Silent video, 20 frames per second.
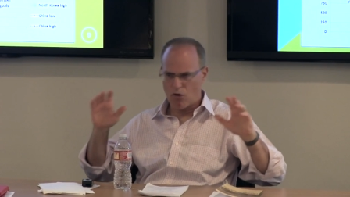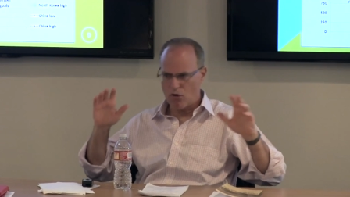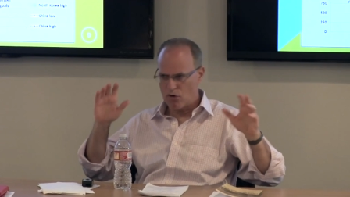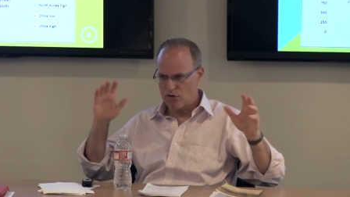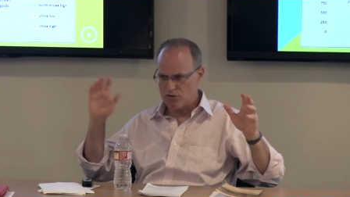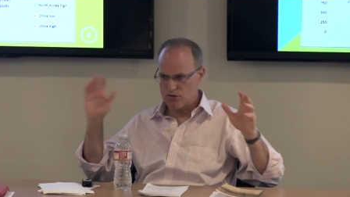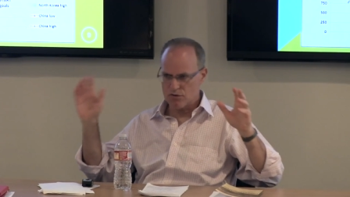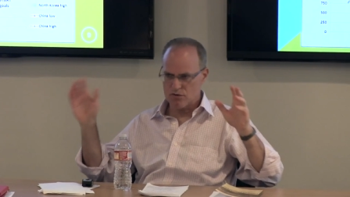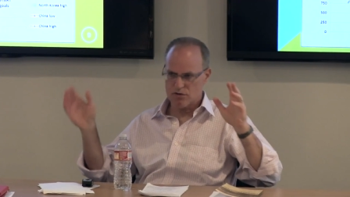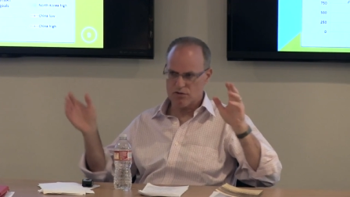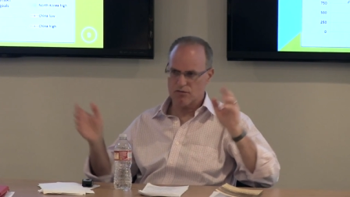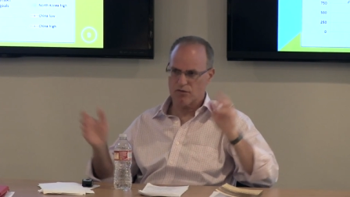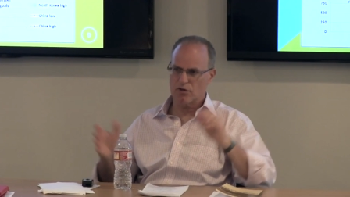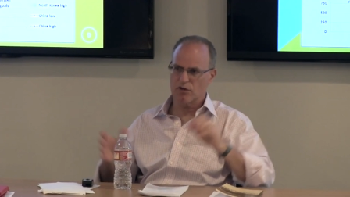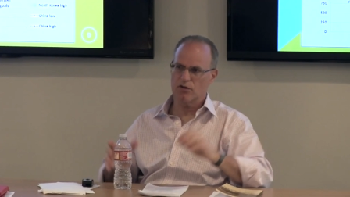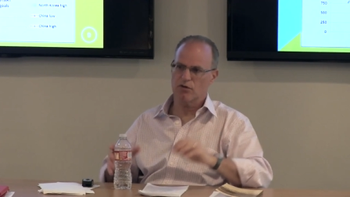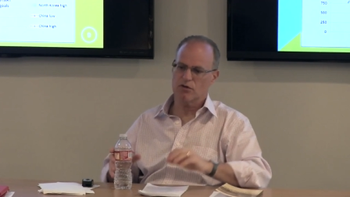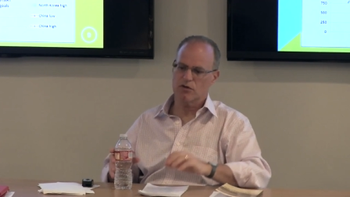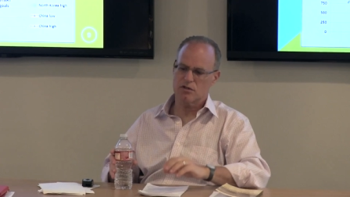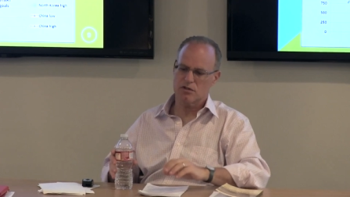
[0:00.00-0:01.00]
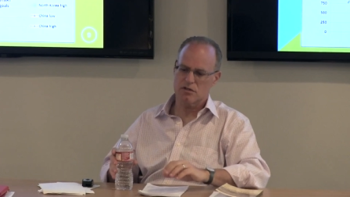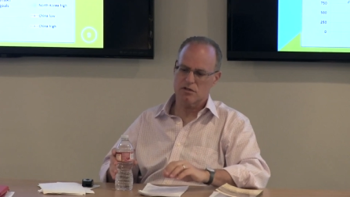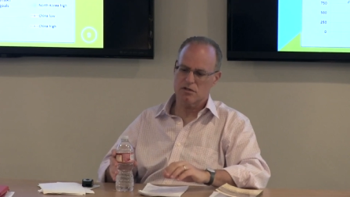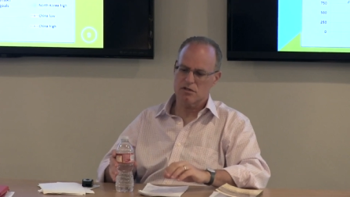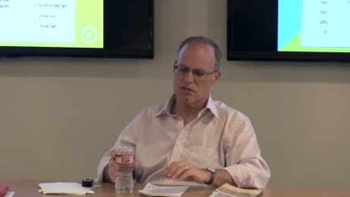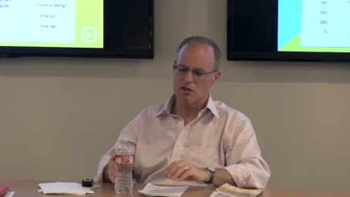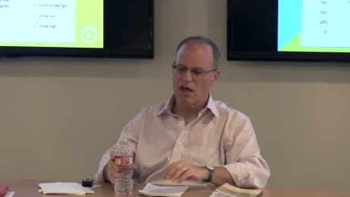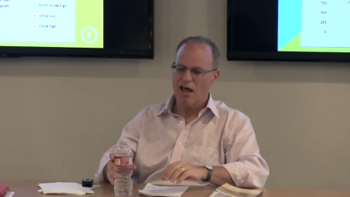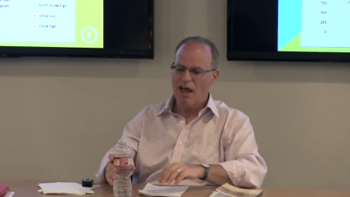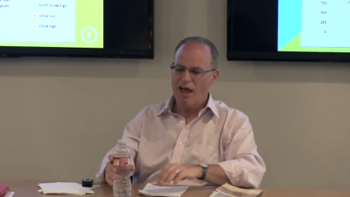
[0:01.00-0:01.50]
all sorts of
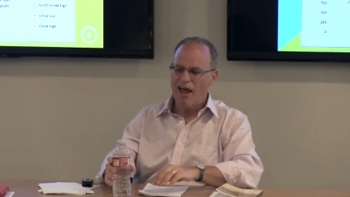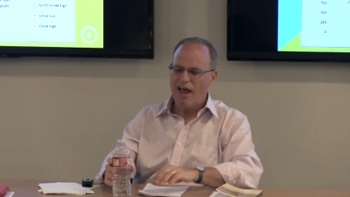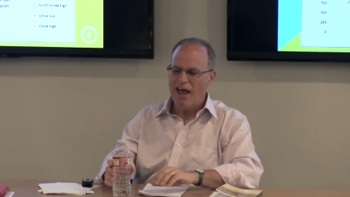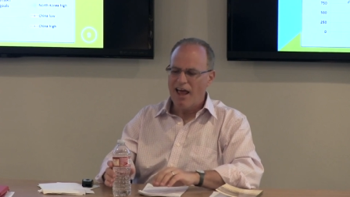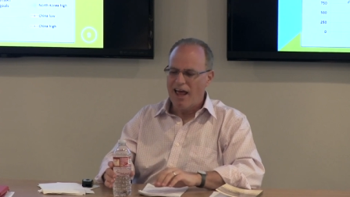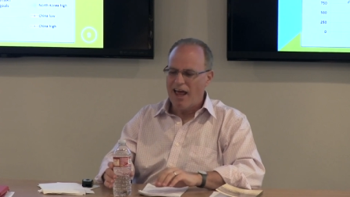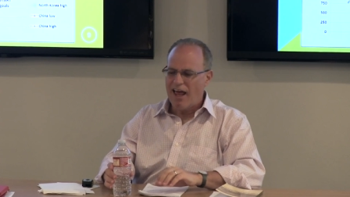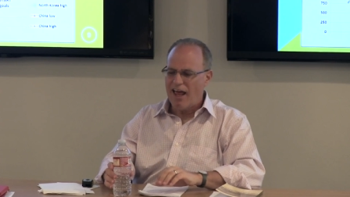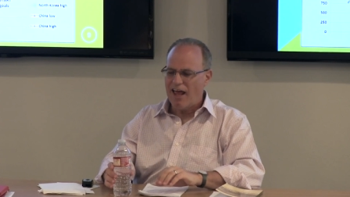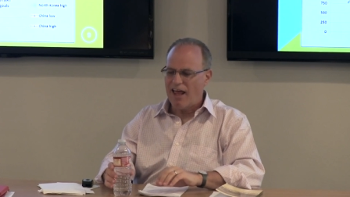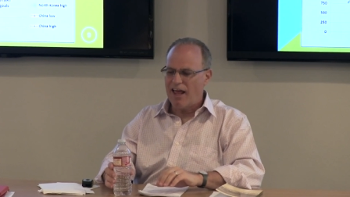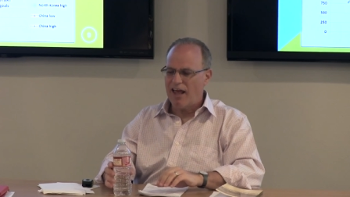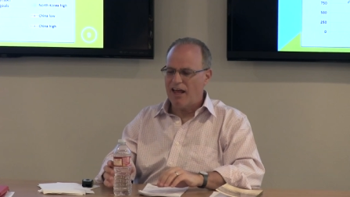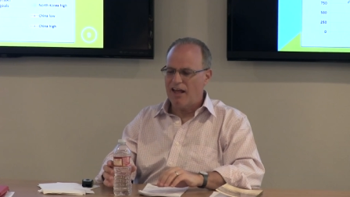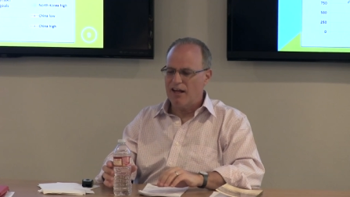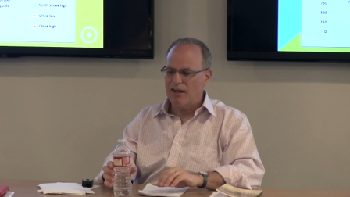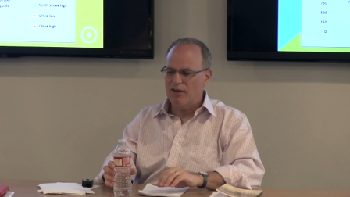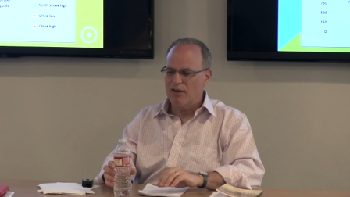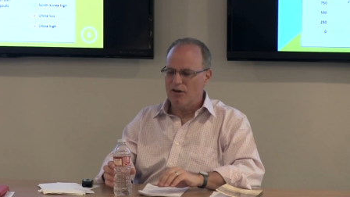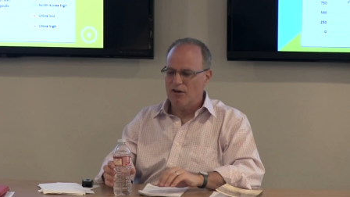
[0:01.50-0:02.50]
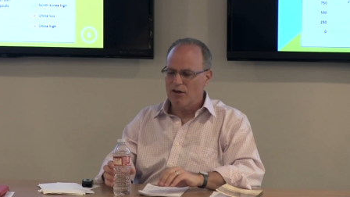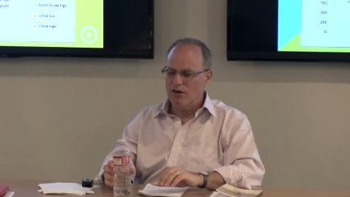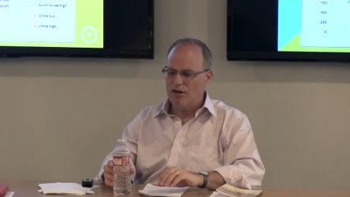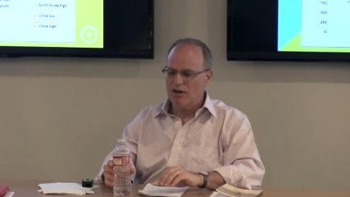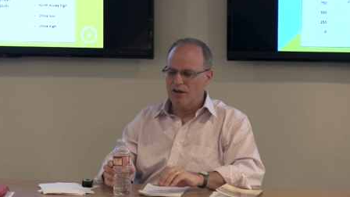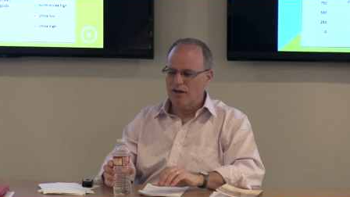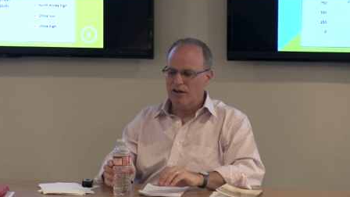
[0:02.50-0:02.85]
clearances, and